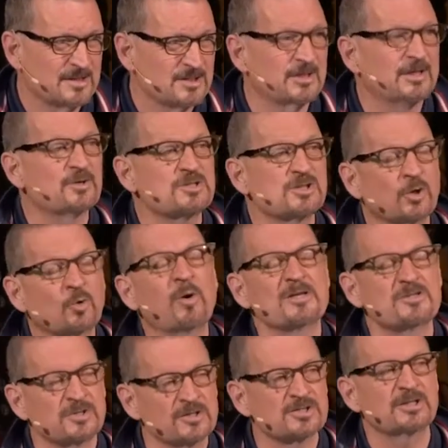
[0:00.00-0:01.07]
So, here's the
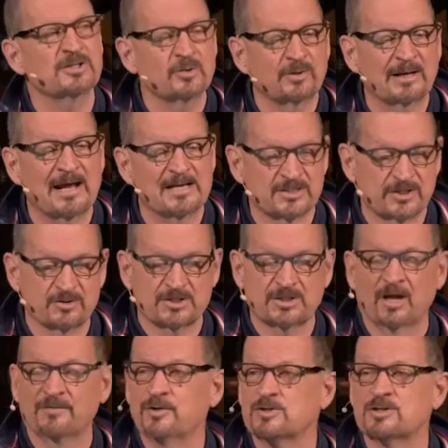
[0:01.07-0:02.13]
questions that you can ask
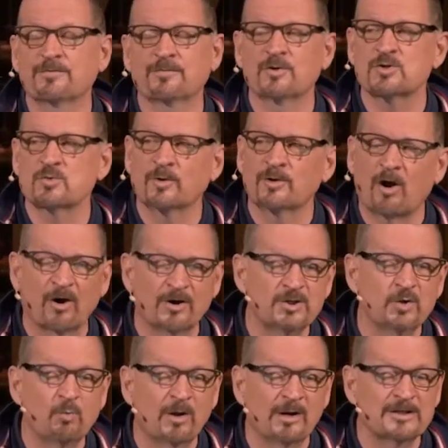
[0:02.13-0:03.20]
yourself. Here's the first one Are
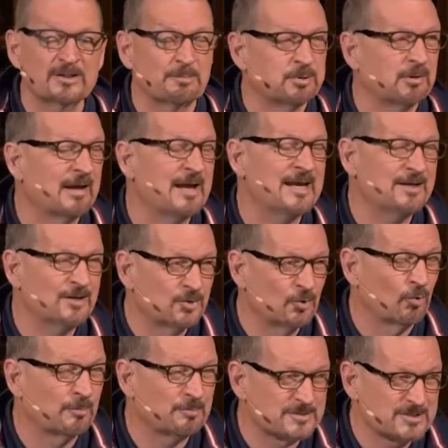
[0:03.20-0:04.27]
you willing to play
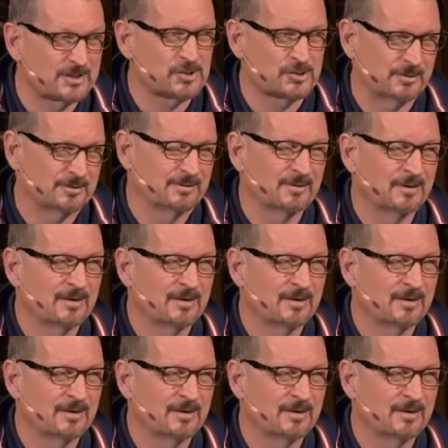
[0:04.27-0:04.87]
your position?